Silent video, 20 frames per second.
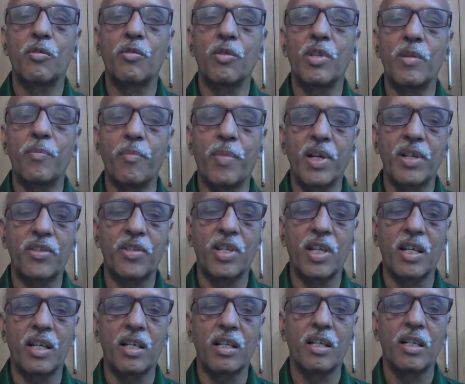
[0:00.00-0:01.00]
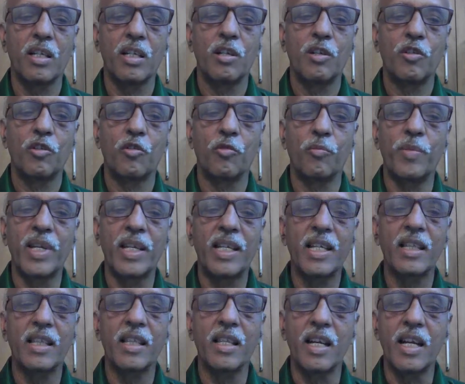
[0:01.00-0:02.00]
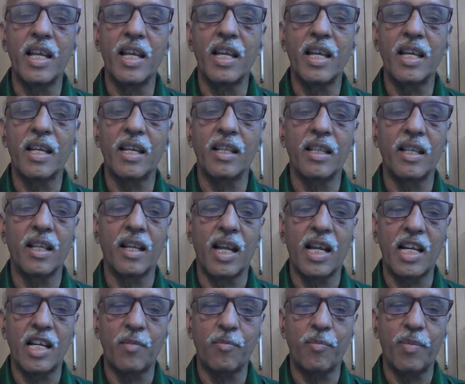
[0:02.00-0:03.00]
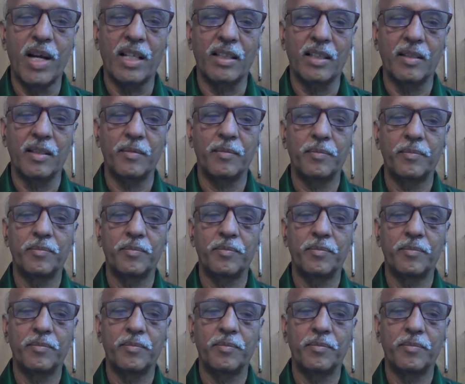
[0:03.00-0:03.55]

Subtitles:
to the person to begin the day in the right path.